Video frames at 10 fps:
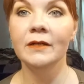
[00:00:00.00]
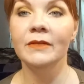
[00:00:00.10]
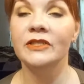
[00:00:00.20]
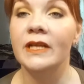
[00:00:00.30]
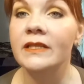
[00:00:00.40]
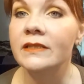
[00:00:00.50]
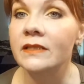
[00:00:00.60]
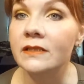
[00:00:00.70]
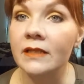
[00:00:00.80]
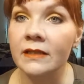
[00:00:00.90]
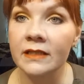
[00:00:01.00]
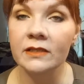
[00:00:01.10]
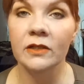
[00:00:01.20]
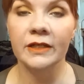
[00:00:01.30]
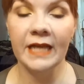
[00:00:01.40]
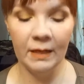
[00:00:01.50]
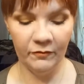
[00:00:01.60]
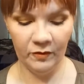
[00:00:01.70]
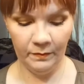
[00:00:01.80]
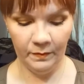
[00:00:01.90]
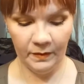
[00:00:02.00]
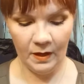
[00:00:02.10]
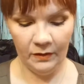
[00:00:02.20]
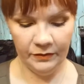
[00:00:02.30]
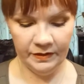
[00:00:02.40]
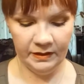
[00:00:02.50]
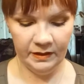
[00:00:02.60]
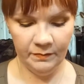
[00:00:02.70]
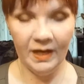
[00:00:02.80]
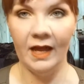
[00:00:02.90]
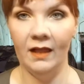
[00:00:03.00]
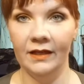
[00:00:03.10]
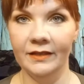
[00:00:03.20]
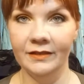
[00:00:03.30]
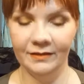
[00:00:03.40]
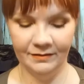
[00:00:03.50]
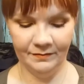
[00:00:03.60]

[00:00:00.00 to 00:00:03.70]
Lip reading: But yeah, this look came from colors in this palette.